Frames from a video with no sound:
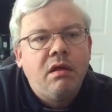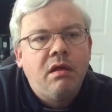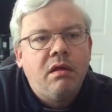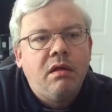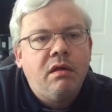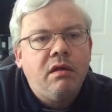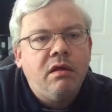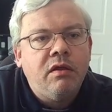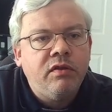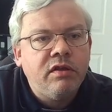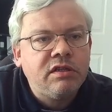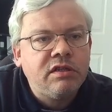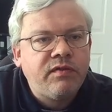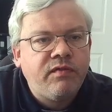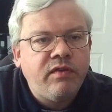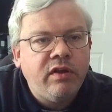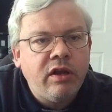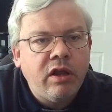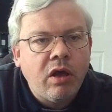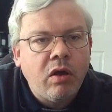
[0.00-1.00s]
In this
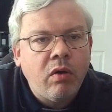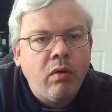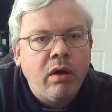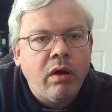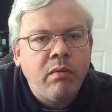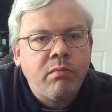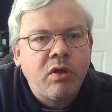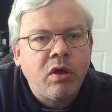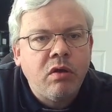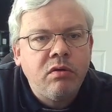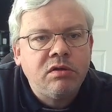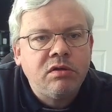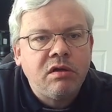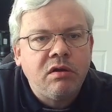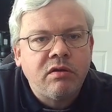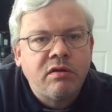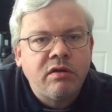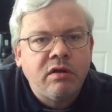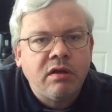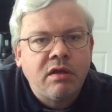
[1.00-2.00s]
video I am going to
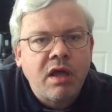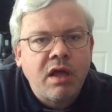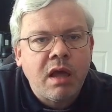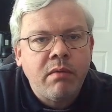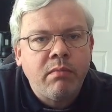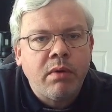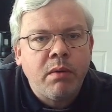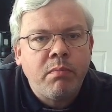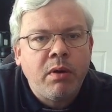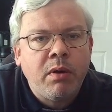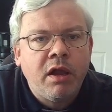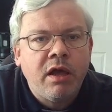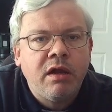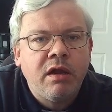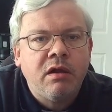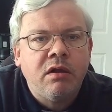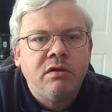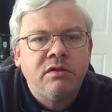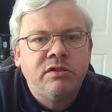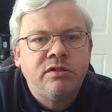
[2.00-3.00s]
look at a game I played
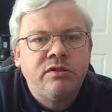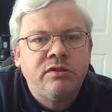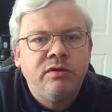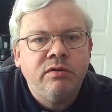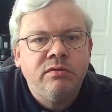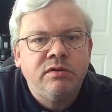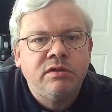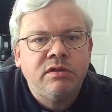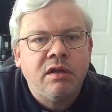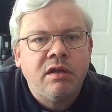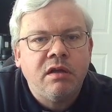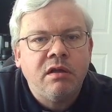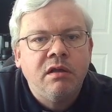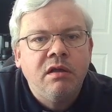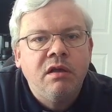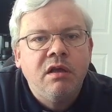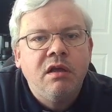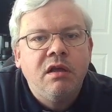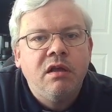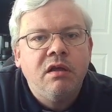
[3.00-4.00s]
last Tuesday
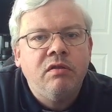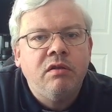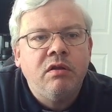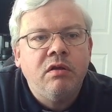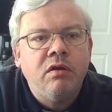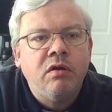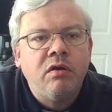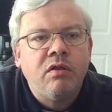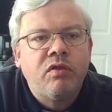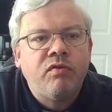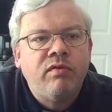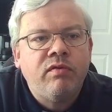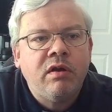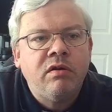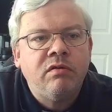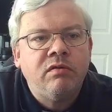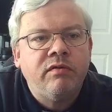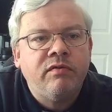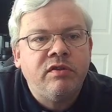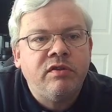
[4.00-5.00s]
in the 9th
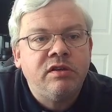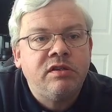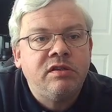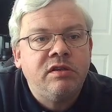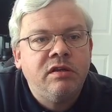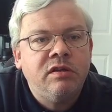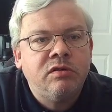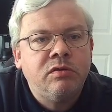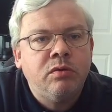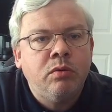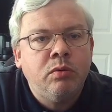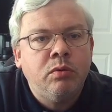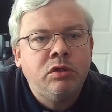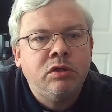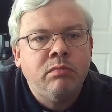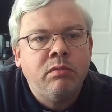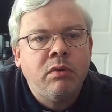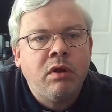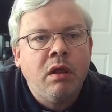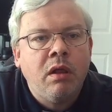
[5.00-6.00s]
round of this year's
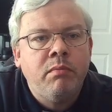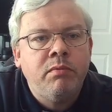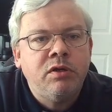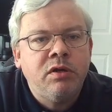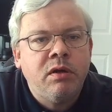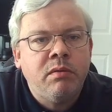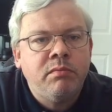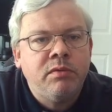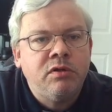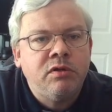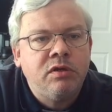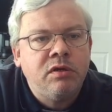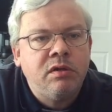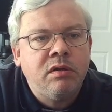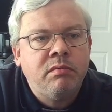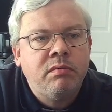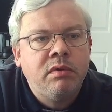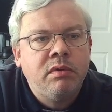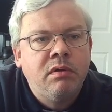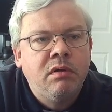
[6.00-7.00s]
Horsham Club Championship.
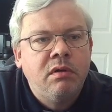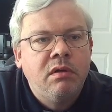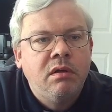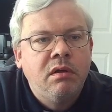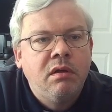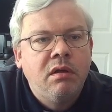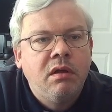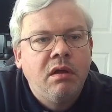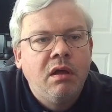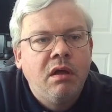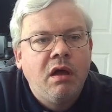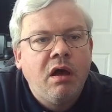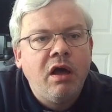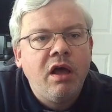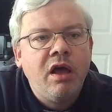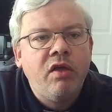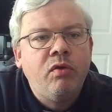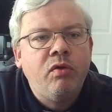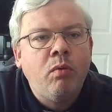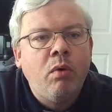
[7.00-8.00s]
I
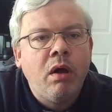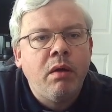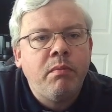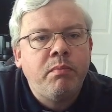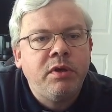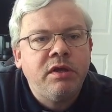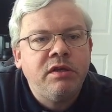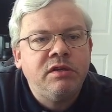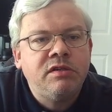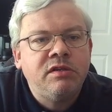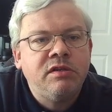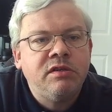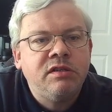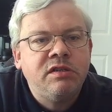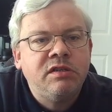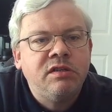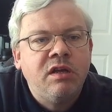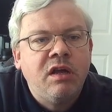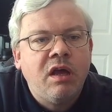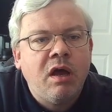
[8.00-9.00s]
had the white pieces
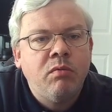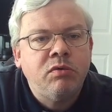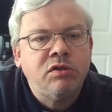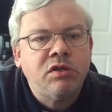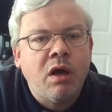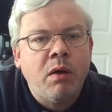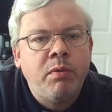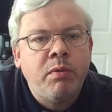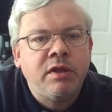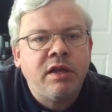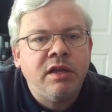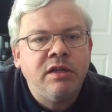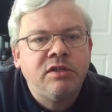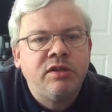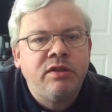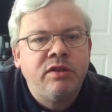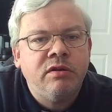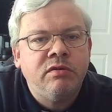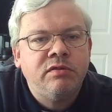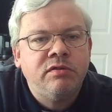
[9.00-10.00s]
and was up against
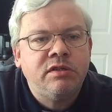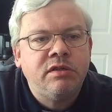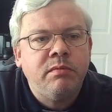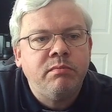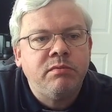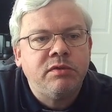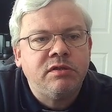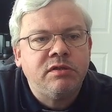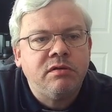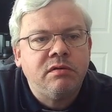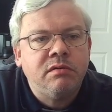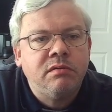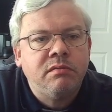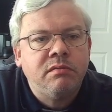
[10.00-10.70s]
Phil Stimpson.